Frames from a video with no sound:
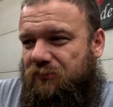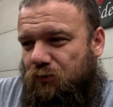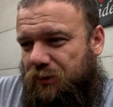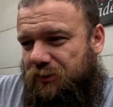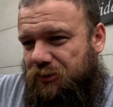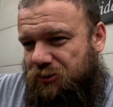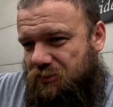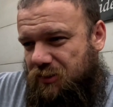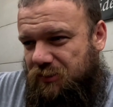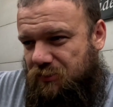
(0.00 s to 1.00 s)
what the
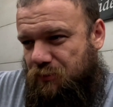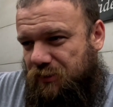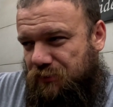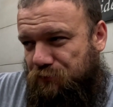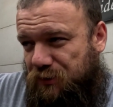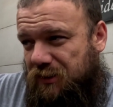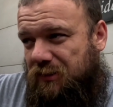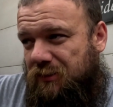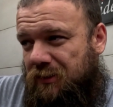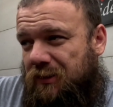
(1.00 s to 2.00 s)
truck is going to be,